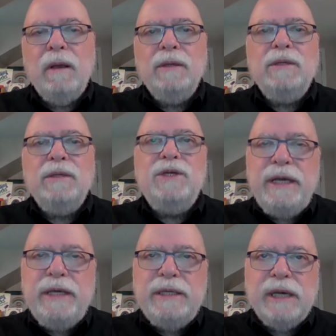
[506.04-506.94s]

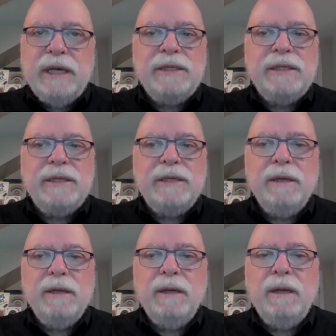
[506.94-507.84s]
Jesus
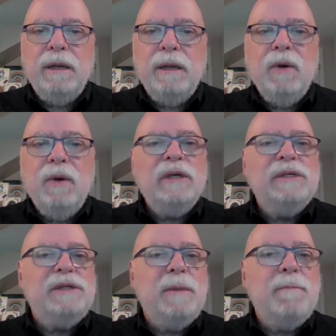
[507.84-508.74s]

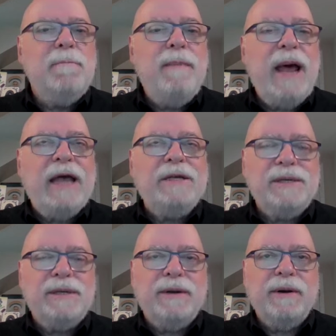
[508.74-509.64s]
was the
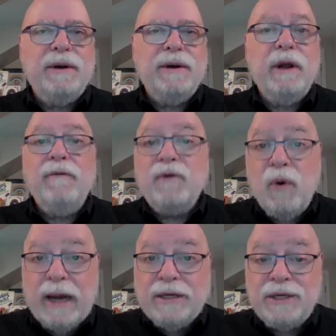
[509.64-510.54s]
master of
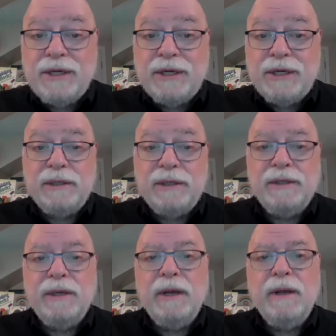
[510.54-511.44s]
questions.
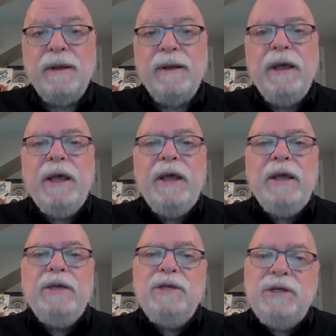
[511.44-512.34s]

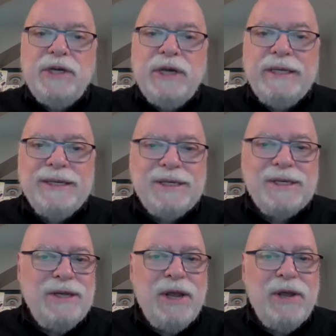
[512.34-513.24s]
Jesus
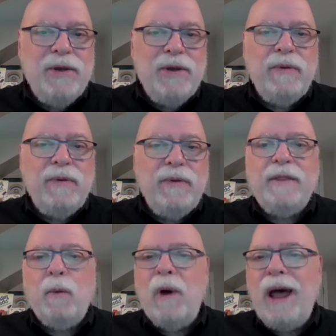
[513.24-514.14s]
knew that
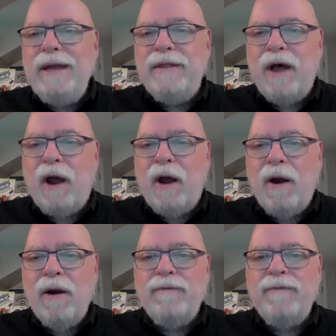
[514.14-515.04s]
the way to the
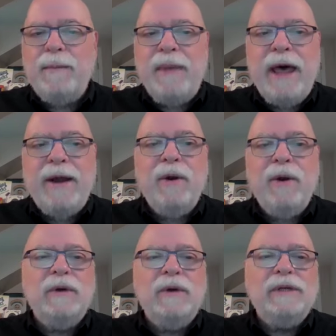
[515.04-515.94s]
heart of the matter
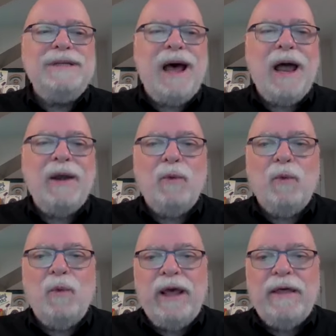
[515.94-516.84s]
was not
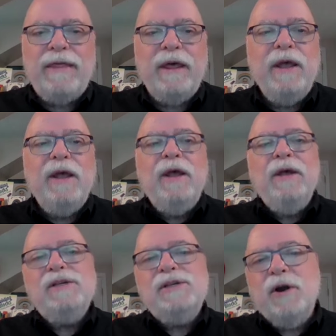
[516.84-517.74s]
with
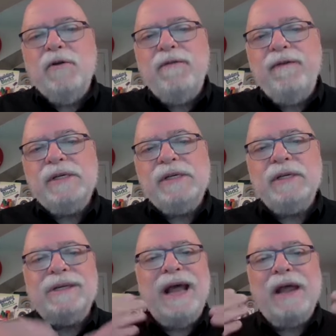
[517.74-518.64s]
surface
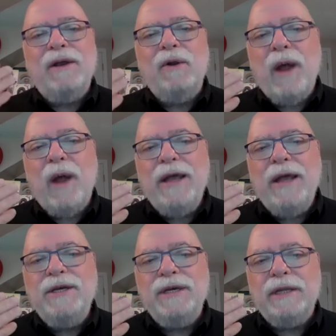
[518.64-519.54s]

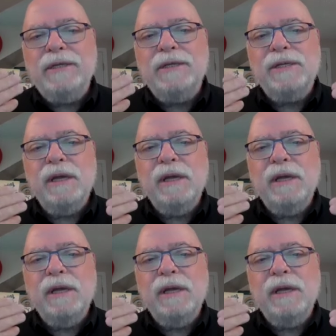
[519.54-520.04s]
declarations,